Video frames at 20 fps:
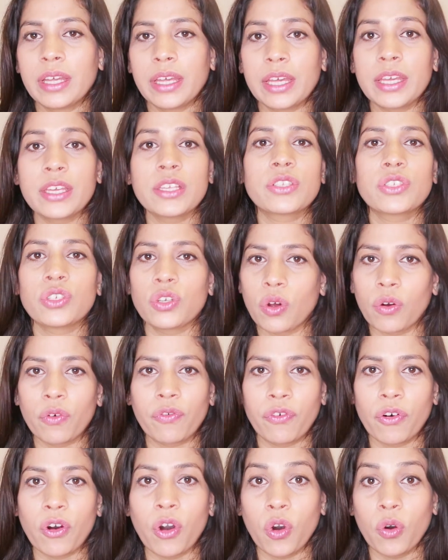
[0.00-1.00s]
is your
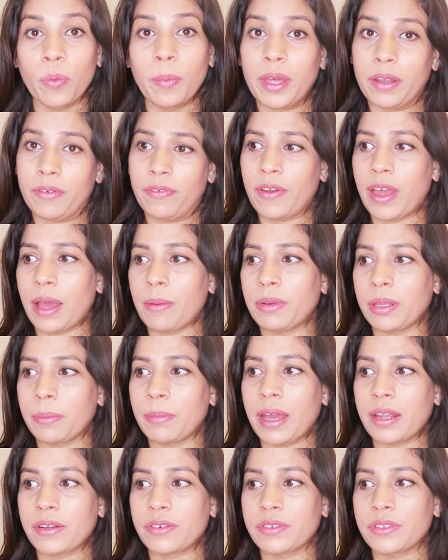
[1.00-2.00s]
home and family
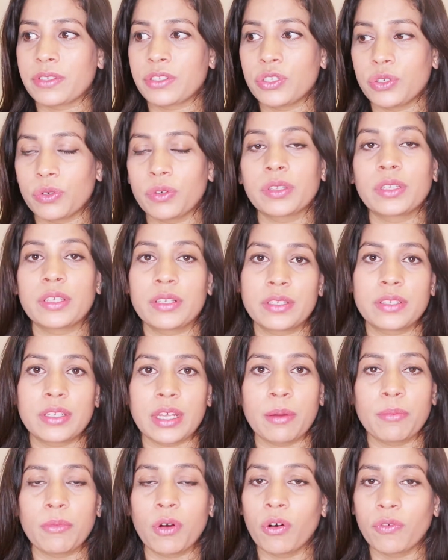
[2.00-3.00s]
matters during this
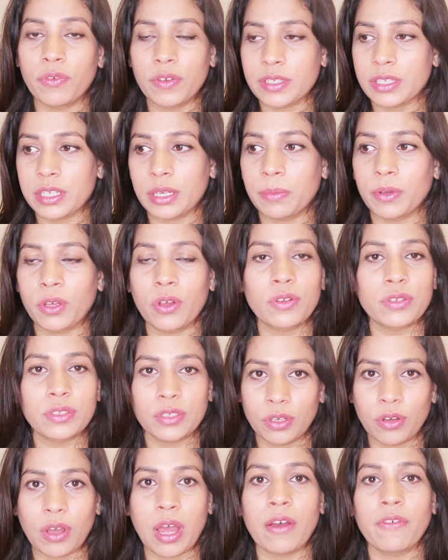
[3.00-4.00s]
time, obviously, because
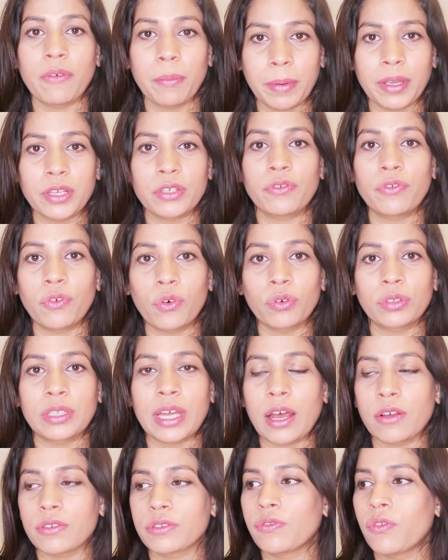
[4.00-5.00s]
you have a major 4th
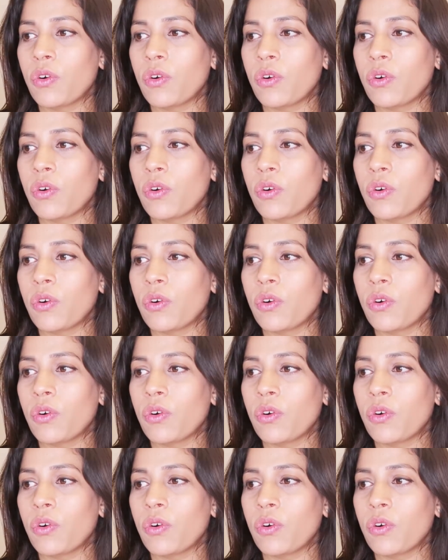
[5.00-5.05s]
house